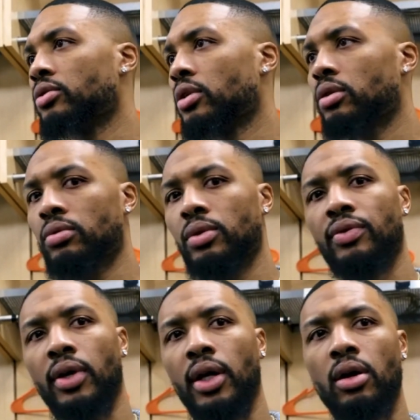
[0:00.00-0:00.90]
You know,
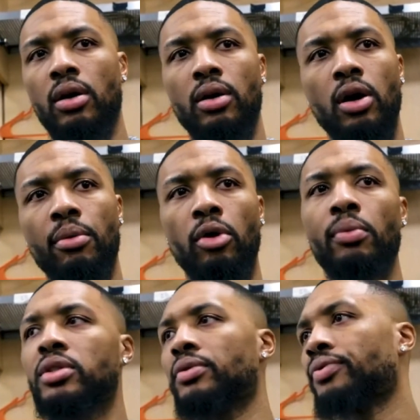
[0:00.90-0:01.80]
we've had our, our
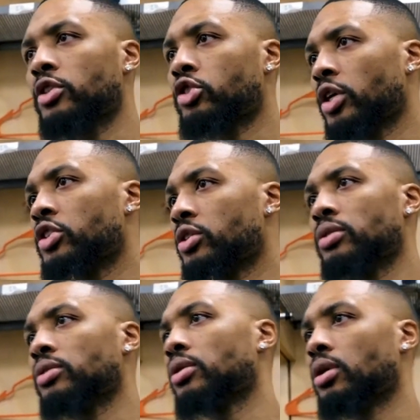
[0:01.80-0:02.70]
moments of
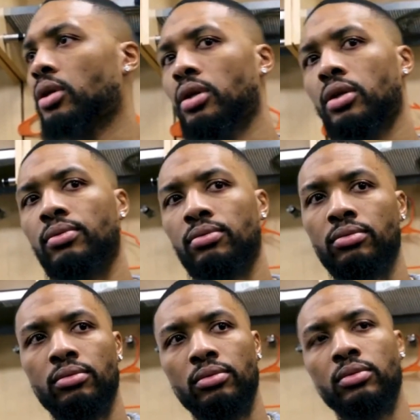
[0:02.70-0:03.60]
frustration
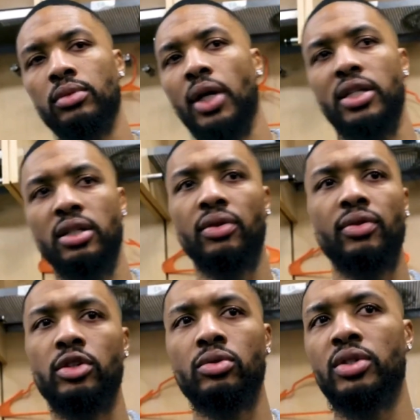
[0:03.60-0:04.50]
um, as
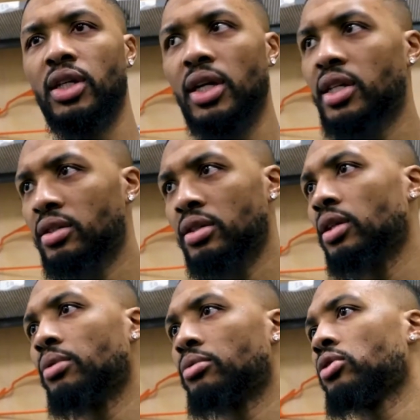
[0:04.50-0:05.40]
individuals and as a
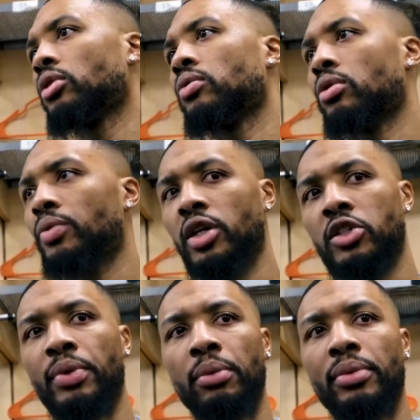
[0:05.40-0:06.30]
team. You know, where we
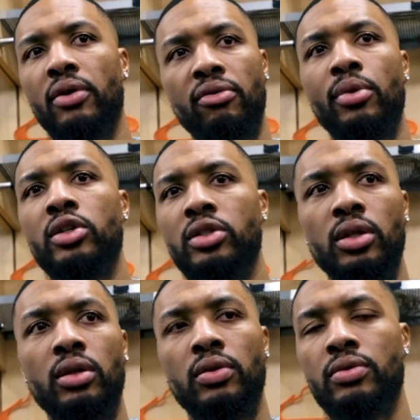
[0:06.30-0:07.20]
expect better from
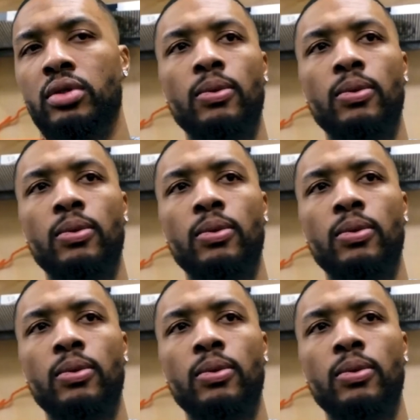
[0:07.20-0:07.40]
ourselves.